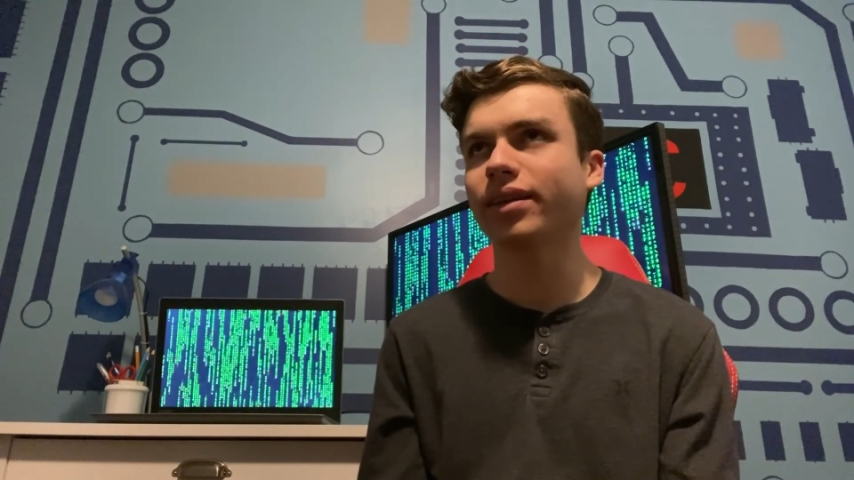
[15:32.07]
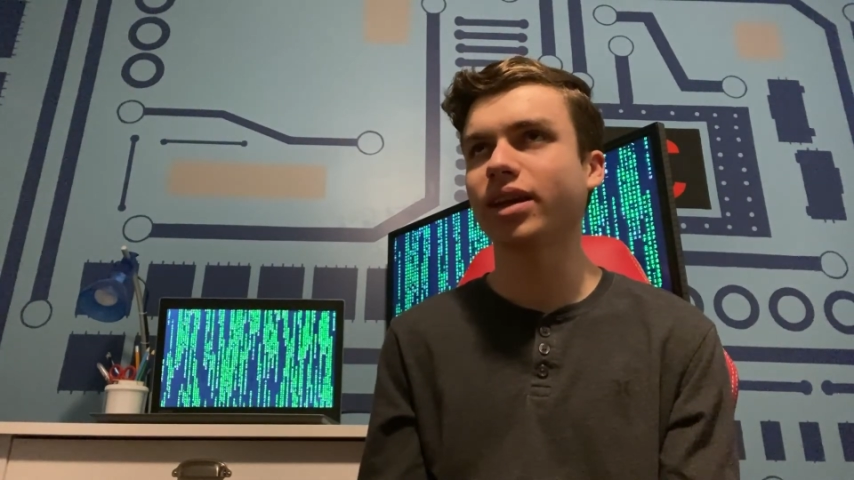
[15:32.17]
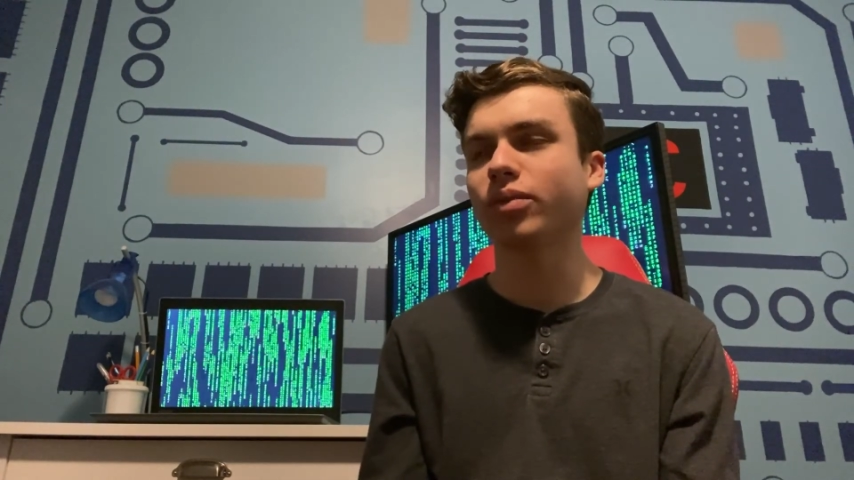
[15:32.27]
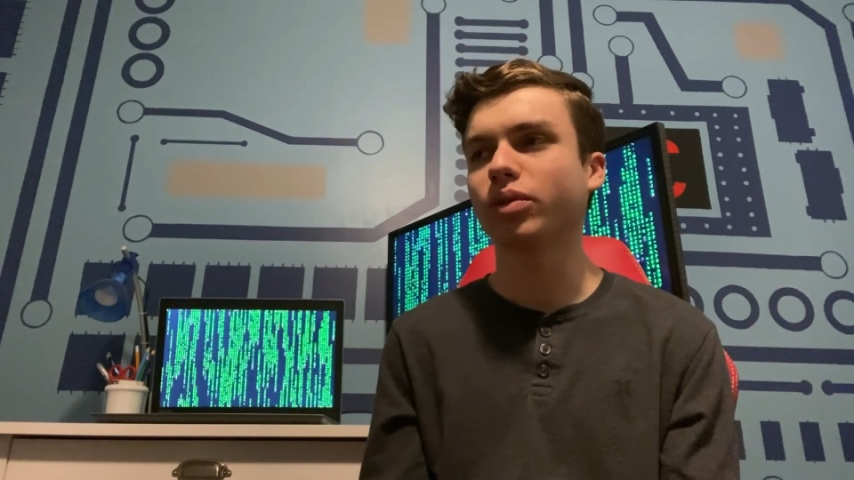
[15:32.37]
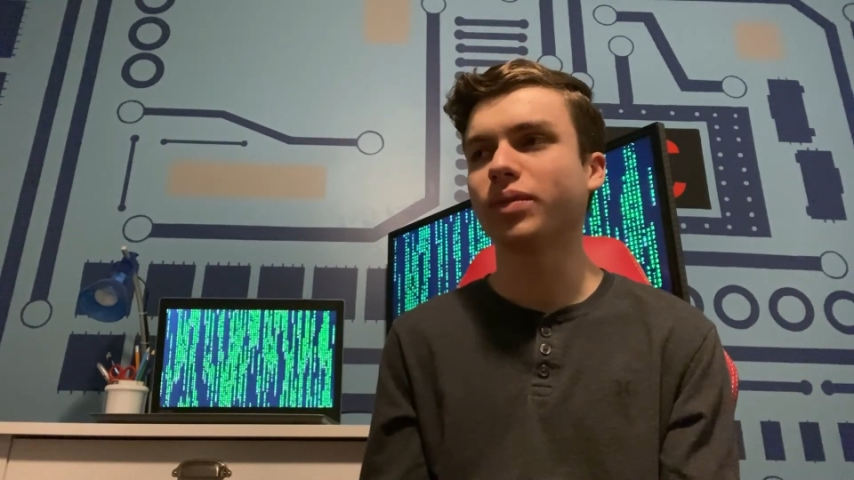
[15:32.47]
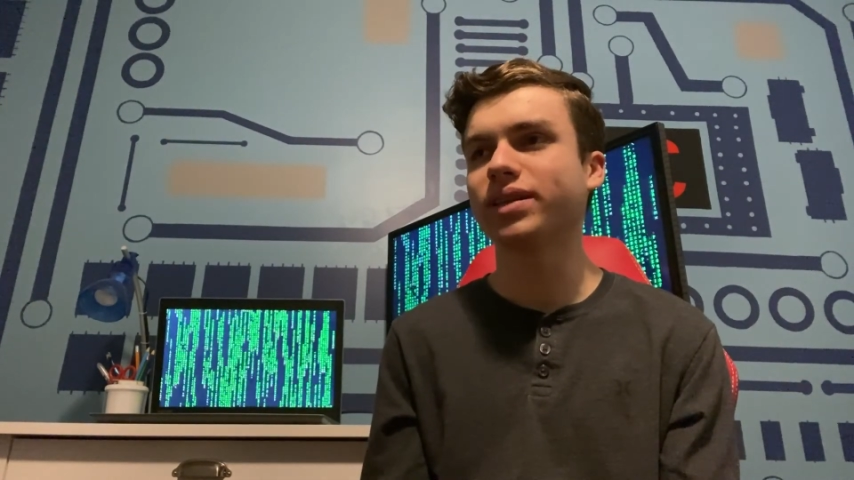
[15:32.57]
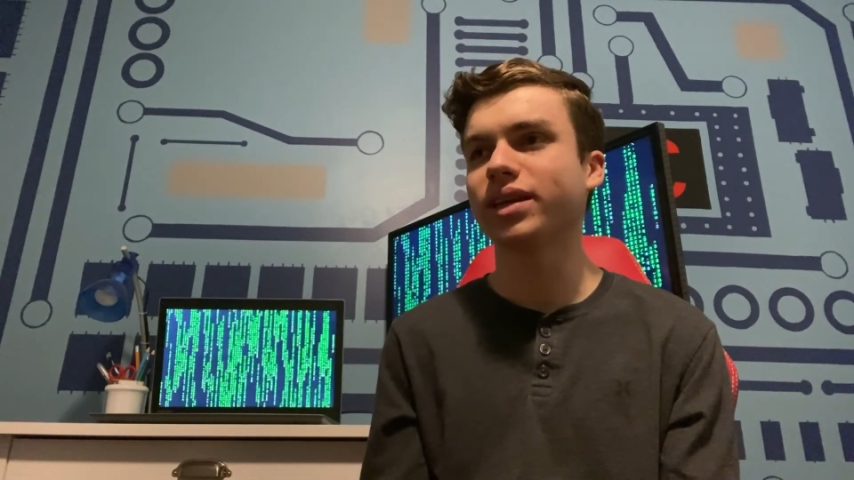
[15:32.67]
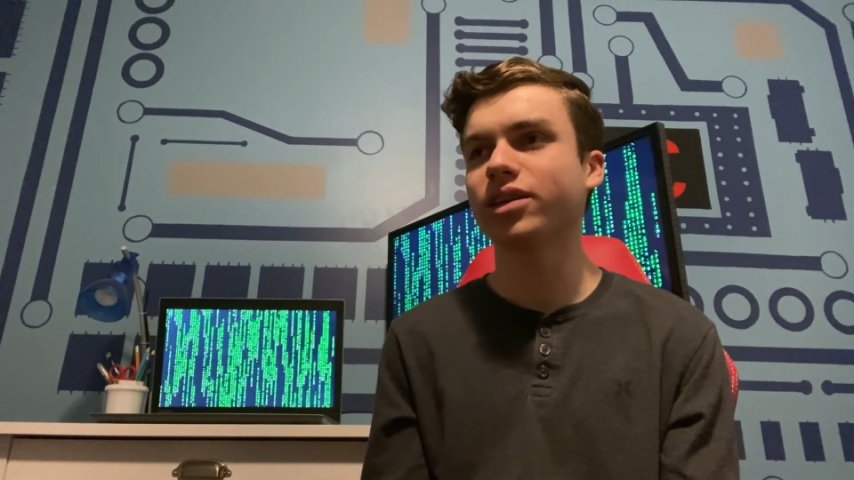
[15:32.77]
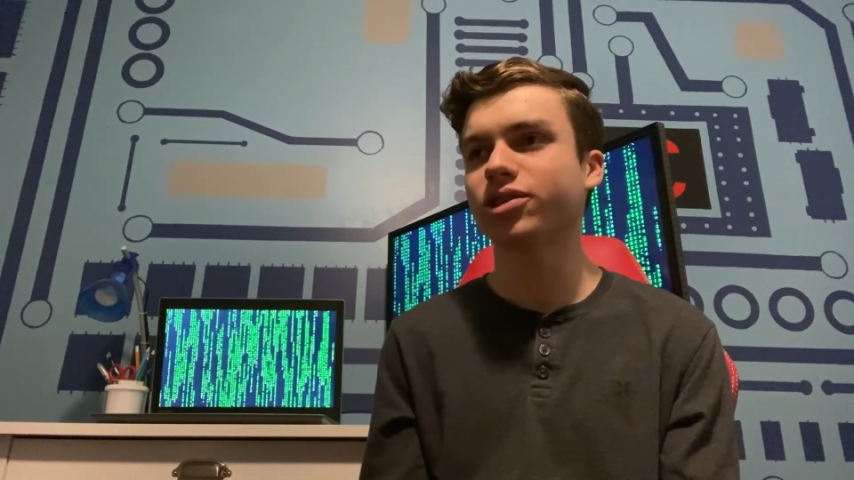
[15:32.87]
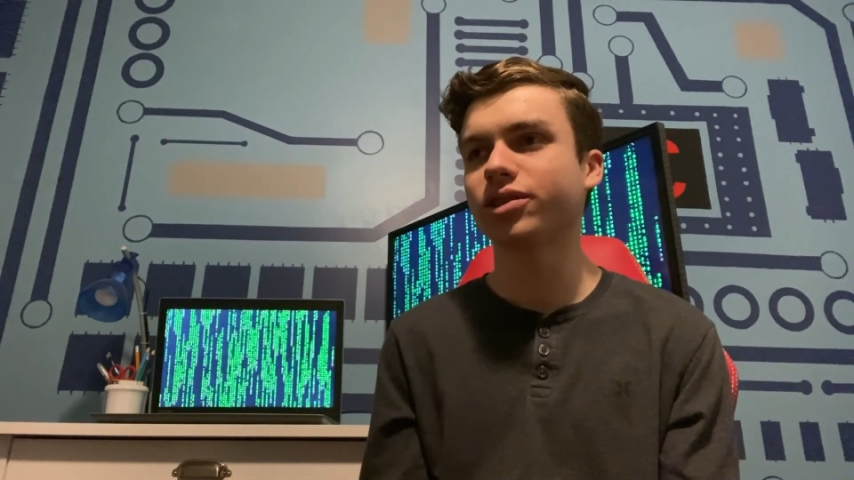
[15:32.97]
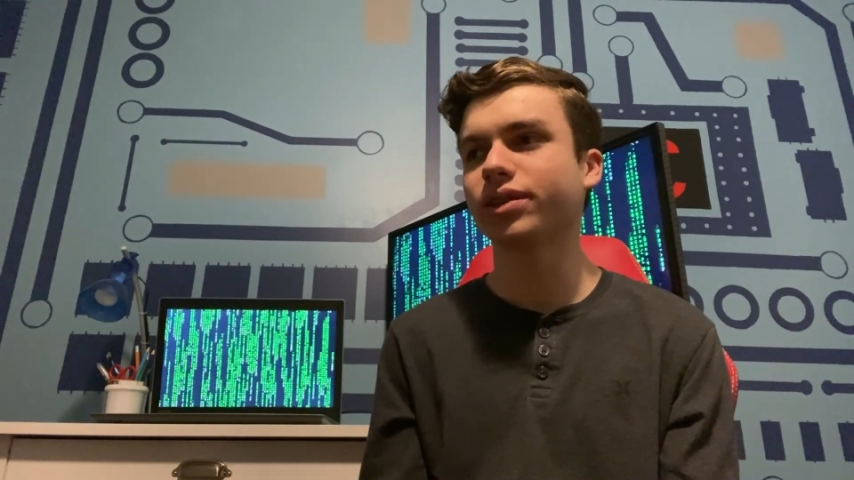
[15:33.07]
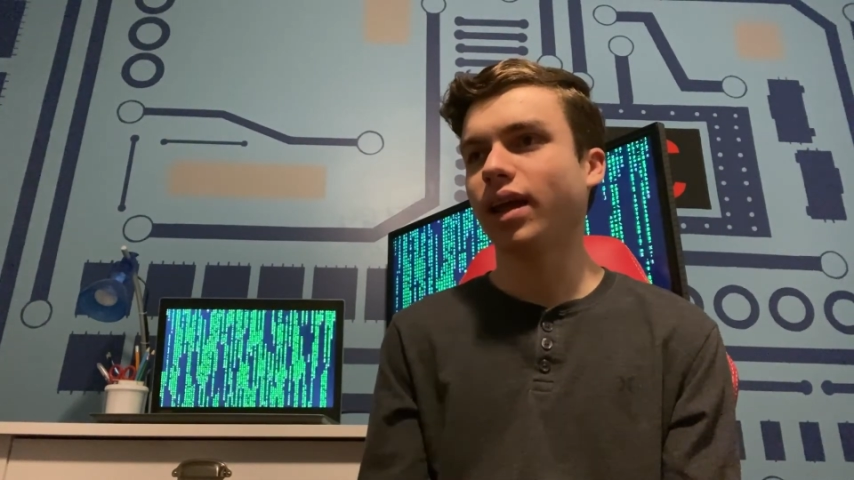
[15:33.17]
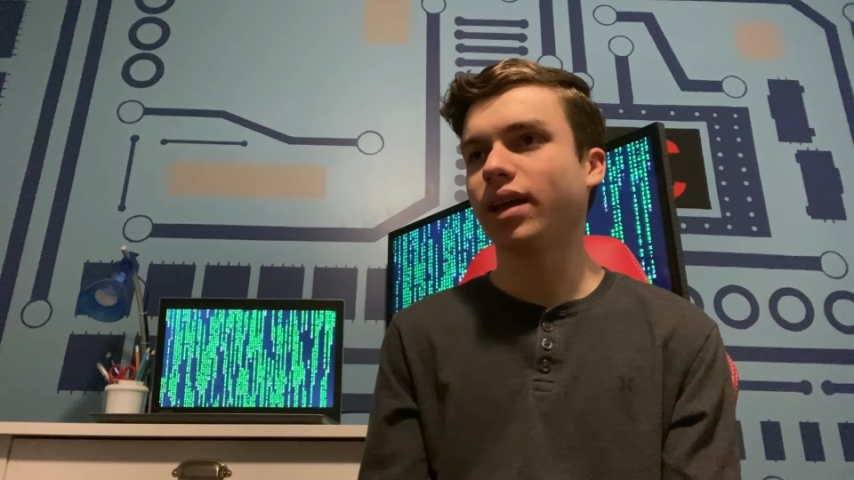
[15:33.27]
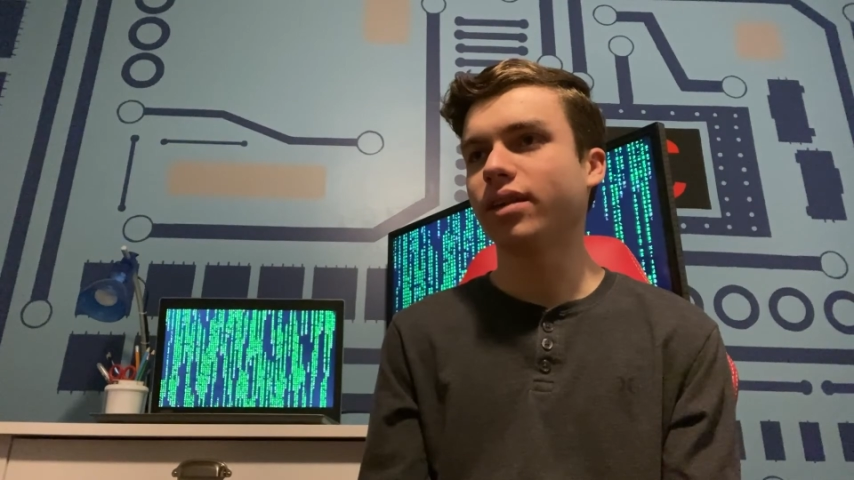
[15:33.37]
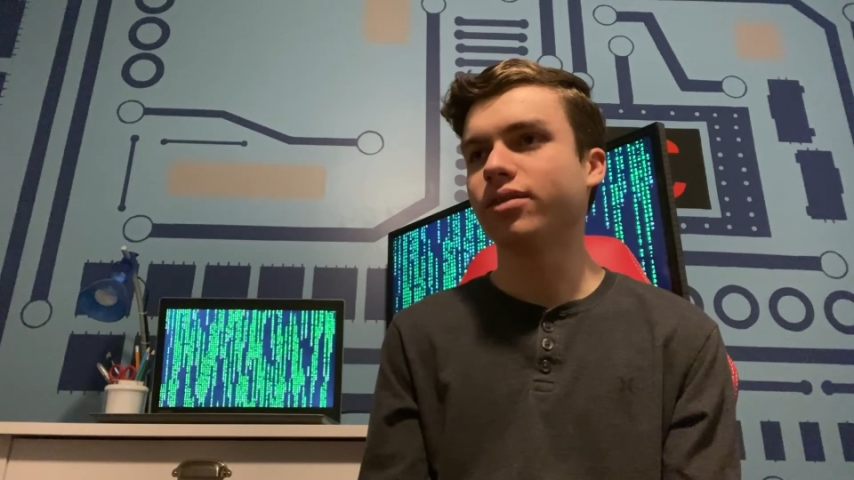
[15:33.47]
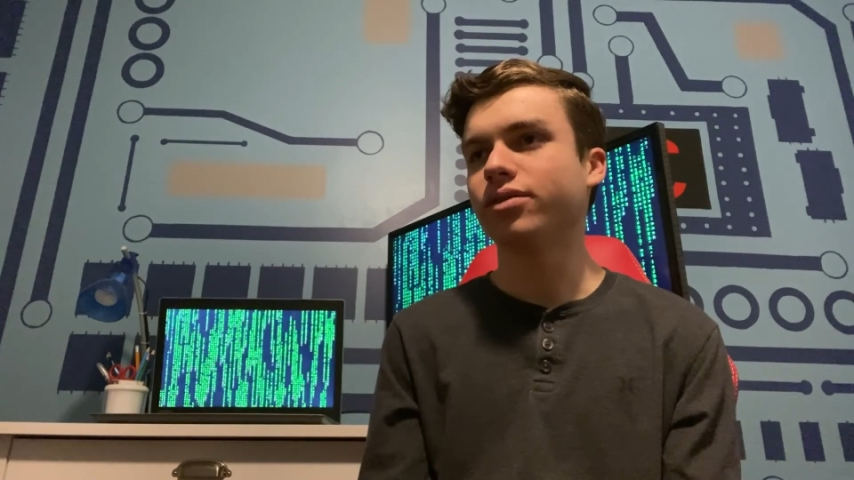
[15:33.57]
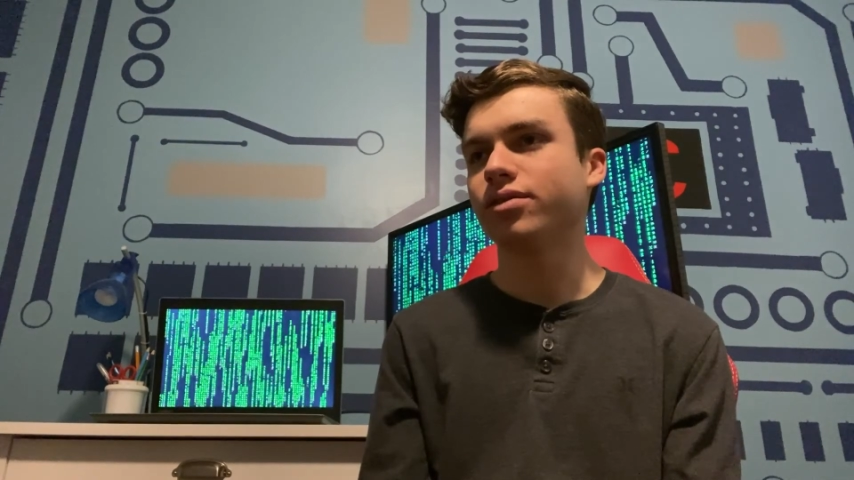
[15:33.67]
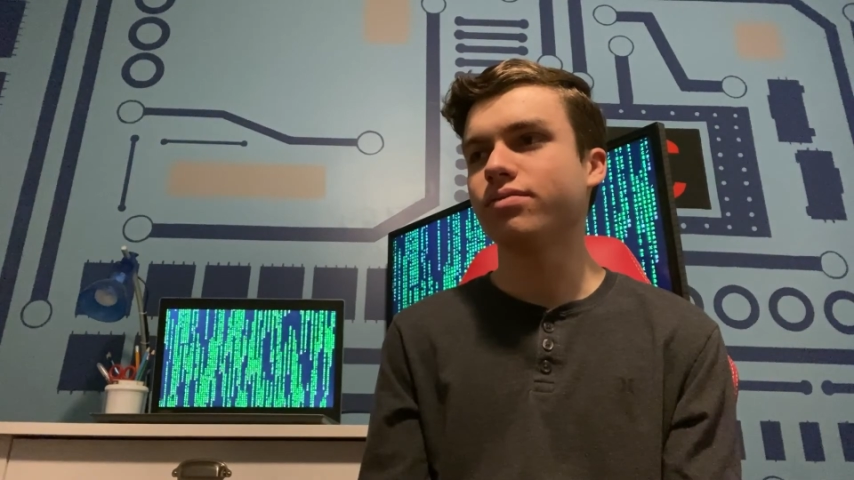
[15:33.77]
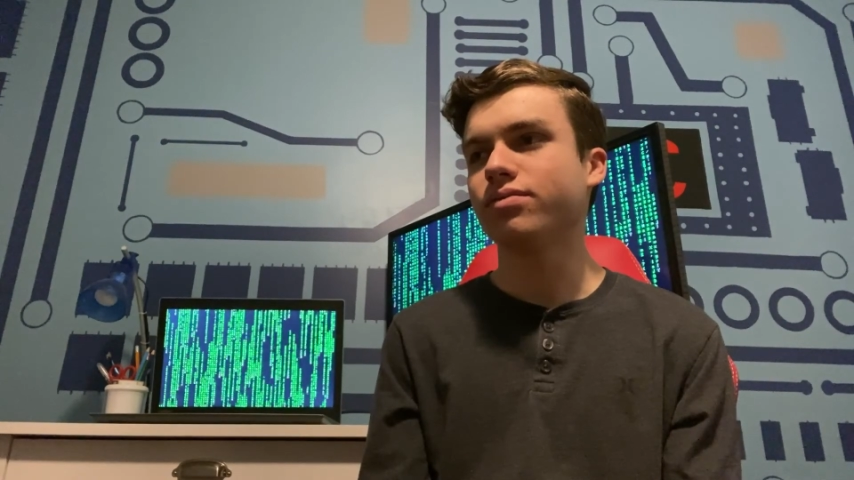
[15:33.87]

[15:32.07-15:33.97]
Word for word: implementation and